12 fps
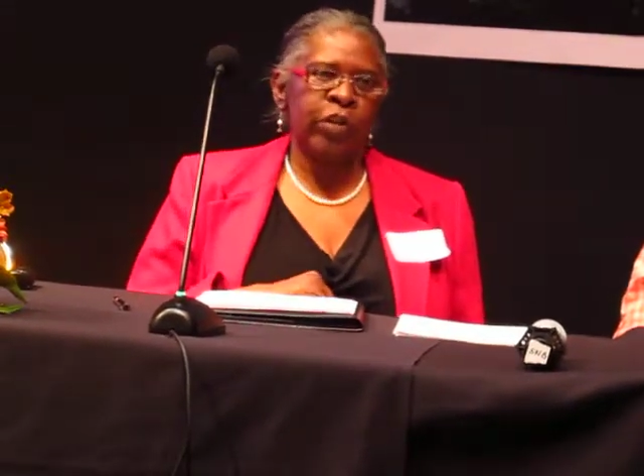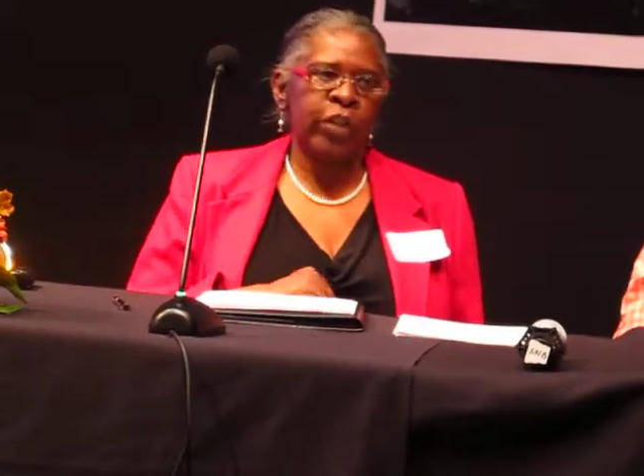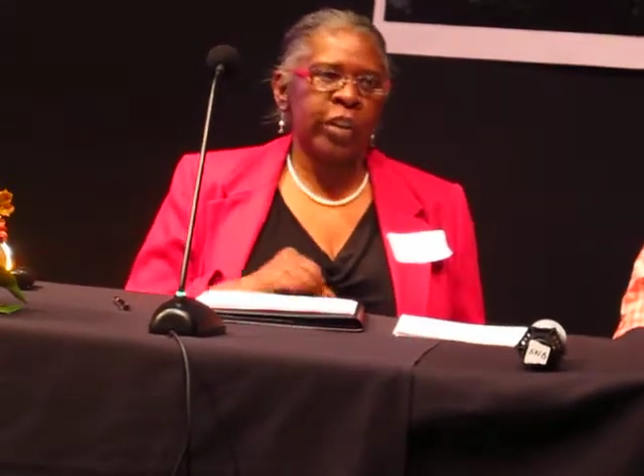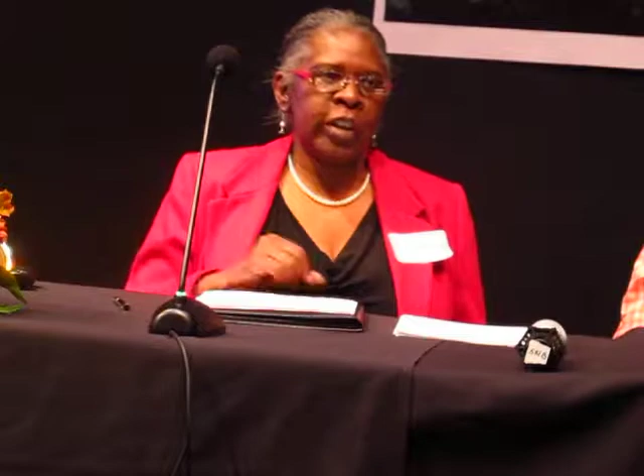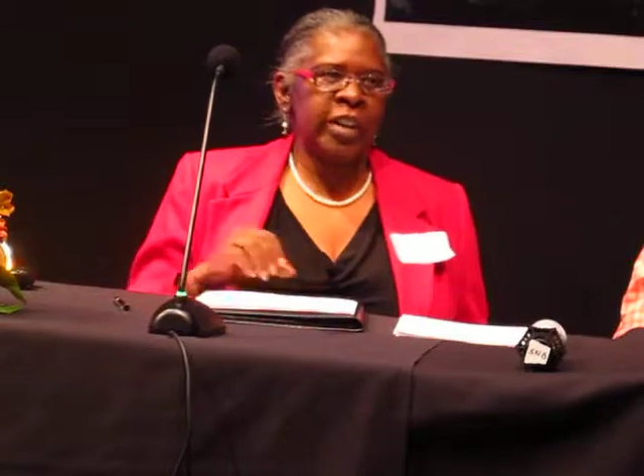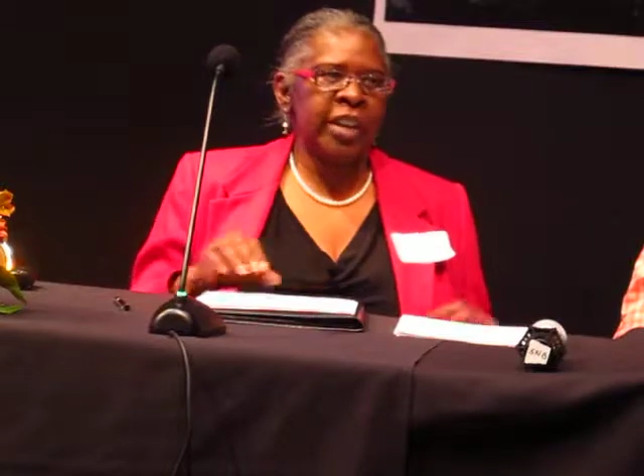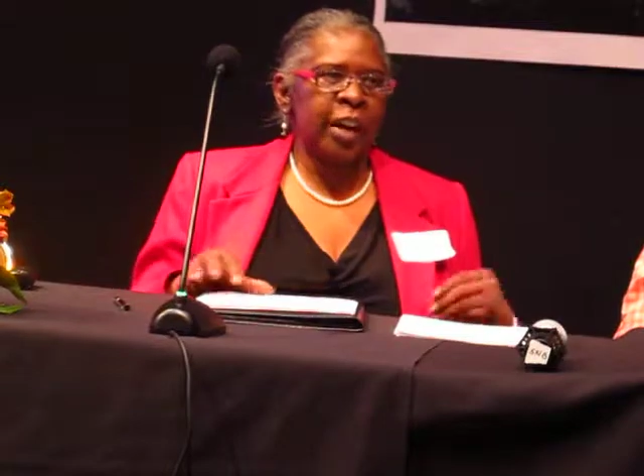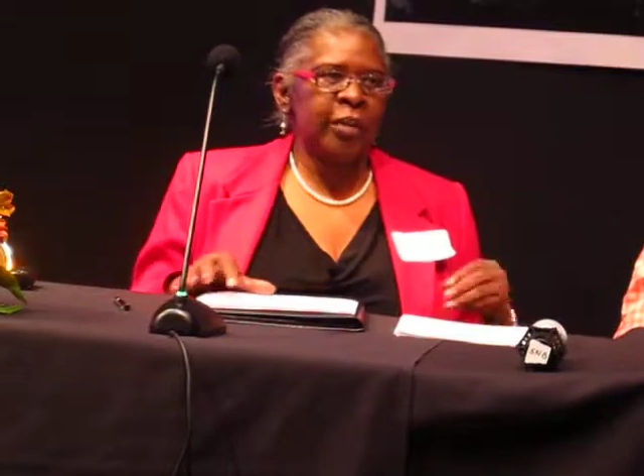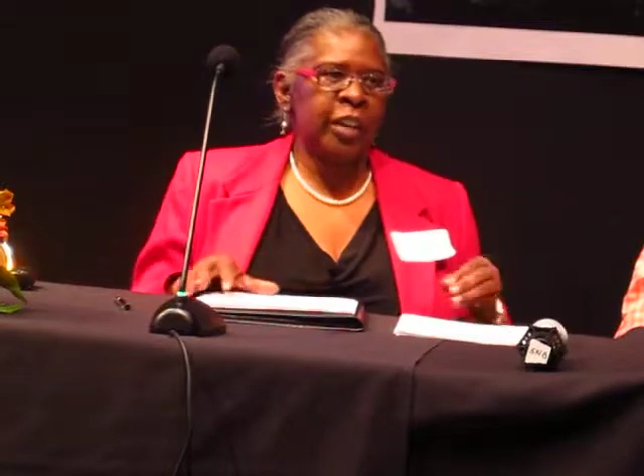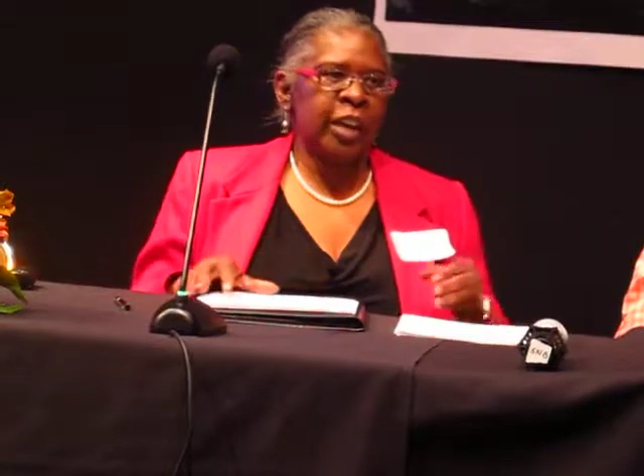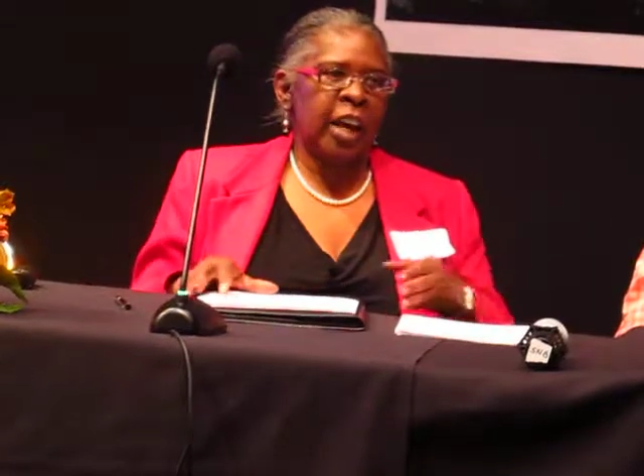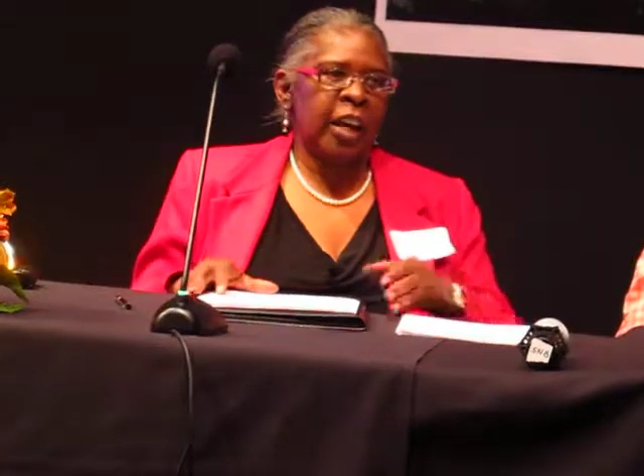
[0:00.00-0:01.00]
for the South
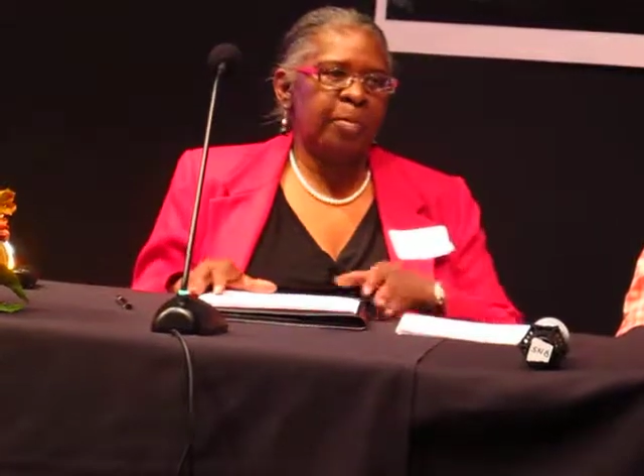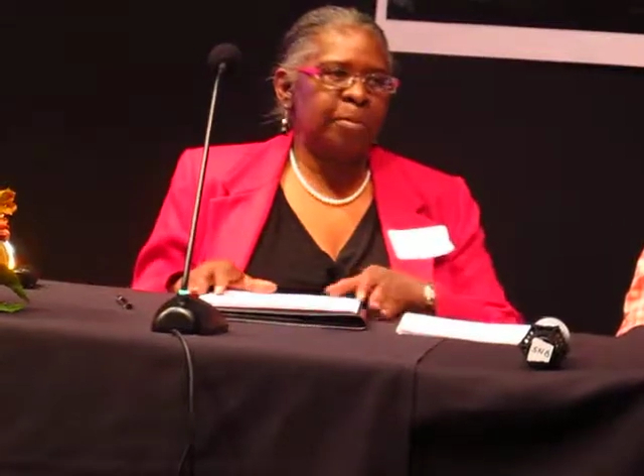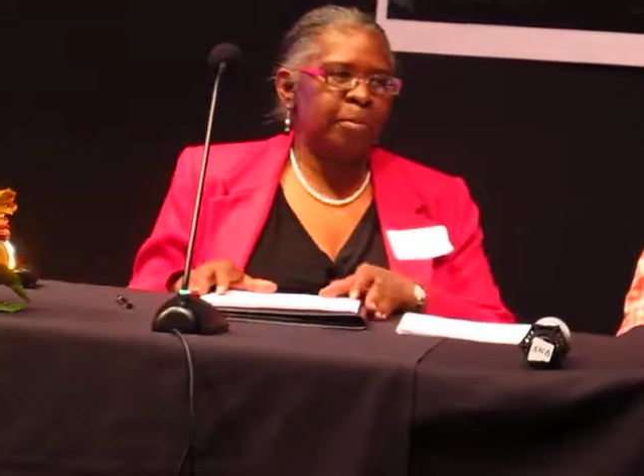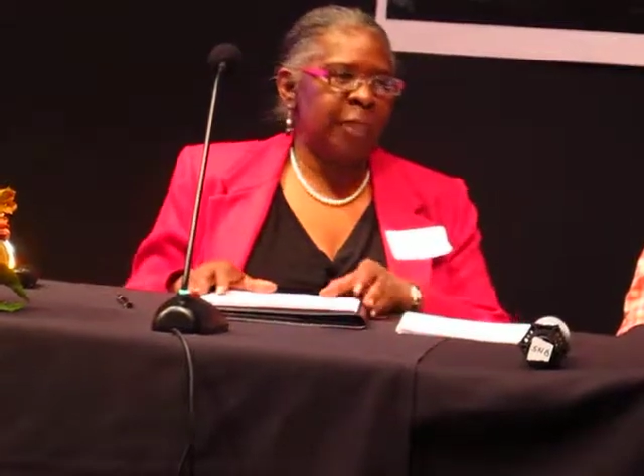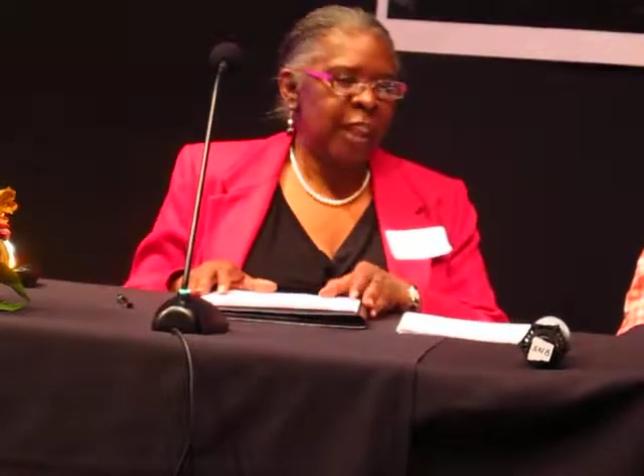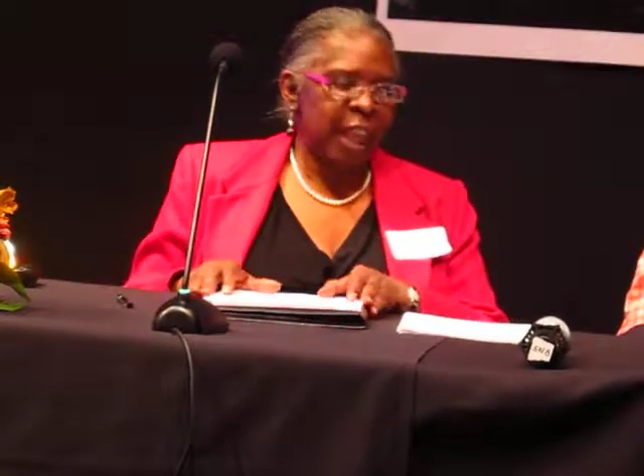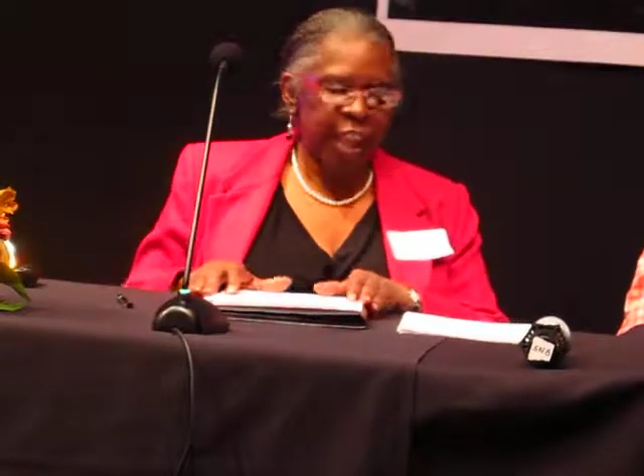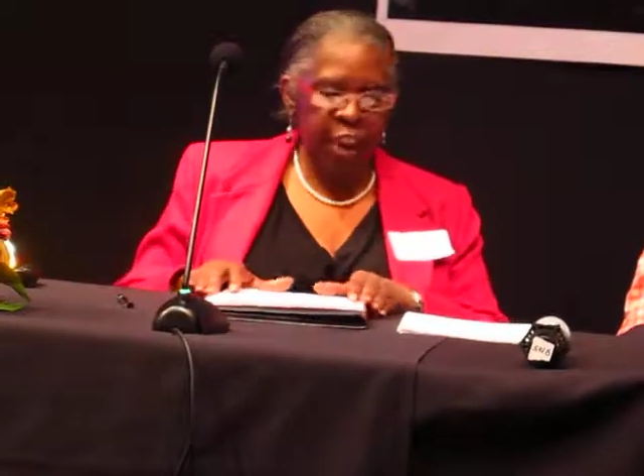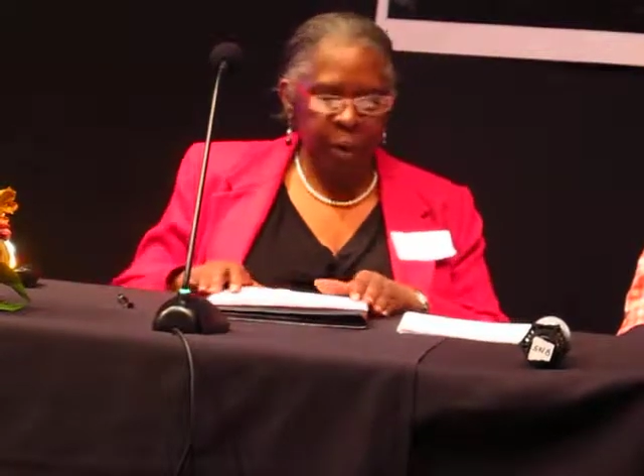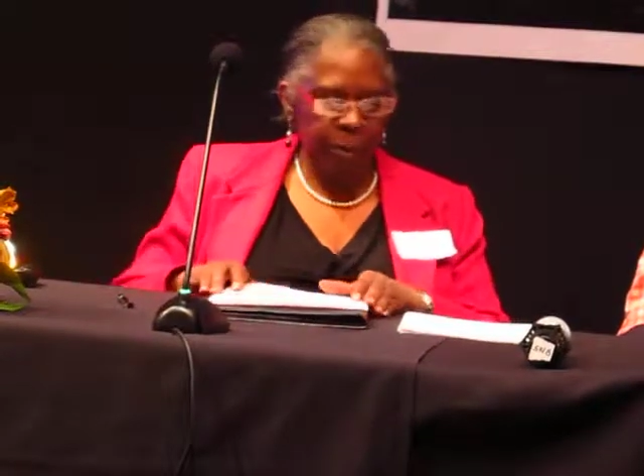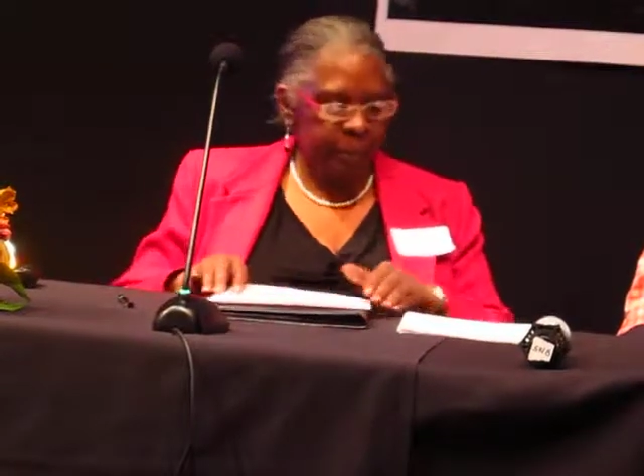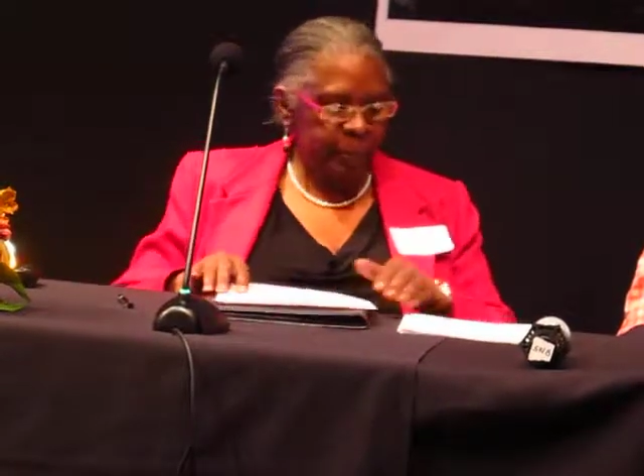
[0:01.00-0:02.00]
Side. Thank you.